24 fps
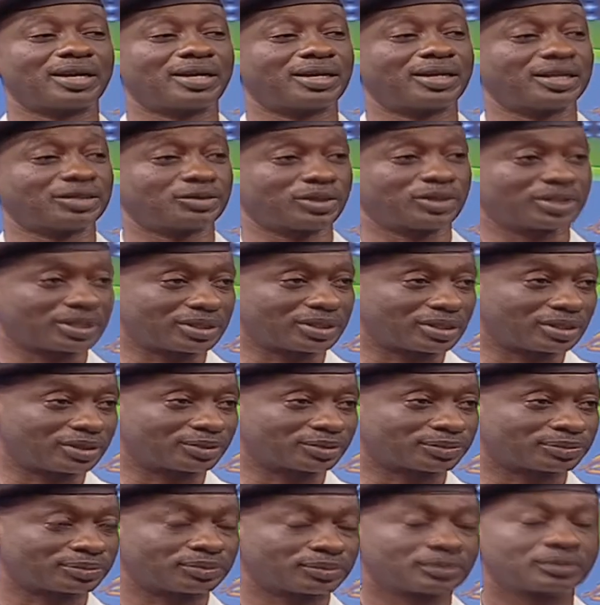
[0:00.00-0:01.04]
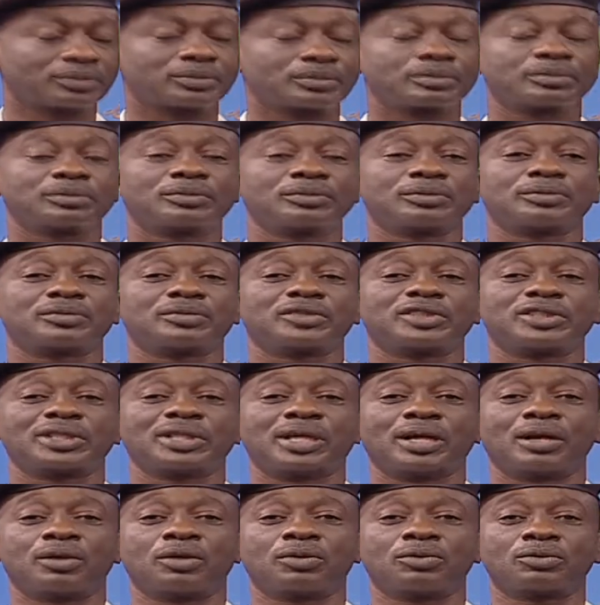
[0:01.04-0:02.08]
electricity.
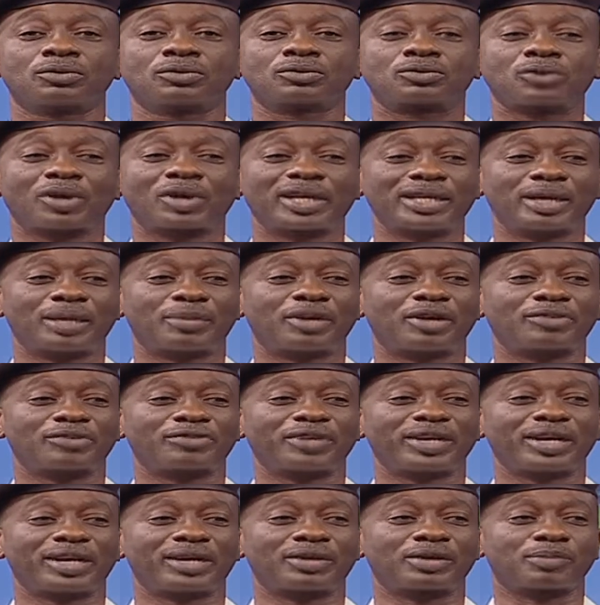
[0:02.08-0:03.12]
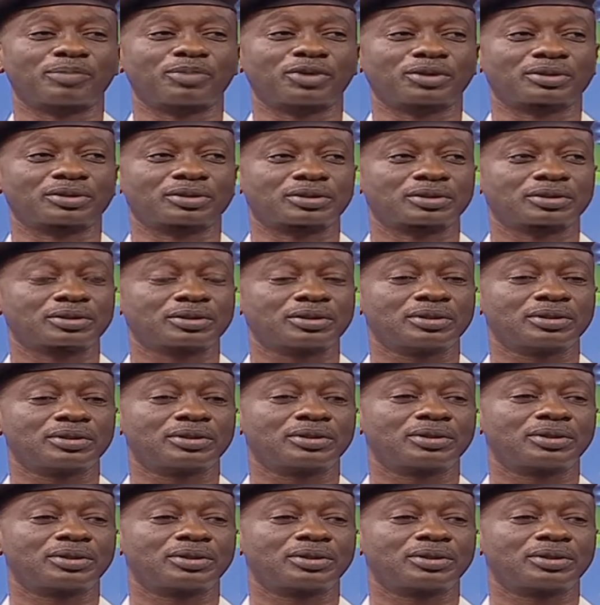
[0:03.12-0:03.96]
Now, talking about fire reports,